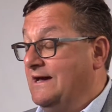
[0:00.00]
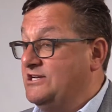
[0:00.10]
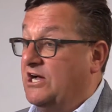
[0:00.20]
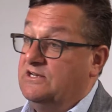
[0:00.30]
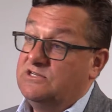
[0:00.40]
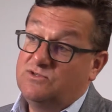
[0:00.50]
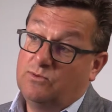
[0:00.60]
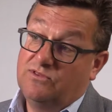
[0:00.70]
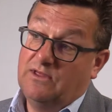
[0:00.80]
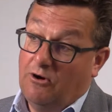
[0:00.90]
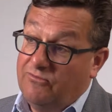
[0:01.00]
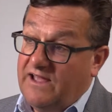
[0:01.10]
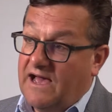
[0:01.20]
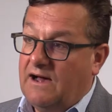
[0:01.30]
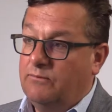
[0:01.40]
changes with the
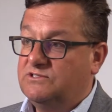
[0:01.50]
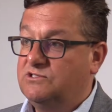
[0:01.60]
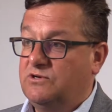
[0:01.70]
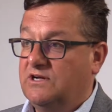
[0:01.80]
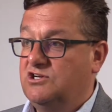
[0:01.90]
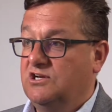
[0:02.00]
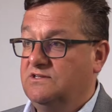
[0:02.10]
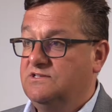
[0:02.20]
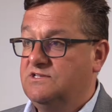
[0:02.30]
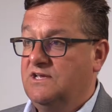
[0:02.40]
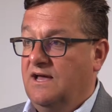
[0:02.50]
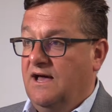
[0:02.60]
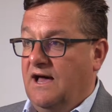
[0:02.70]
LVR restrictions.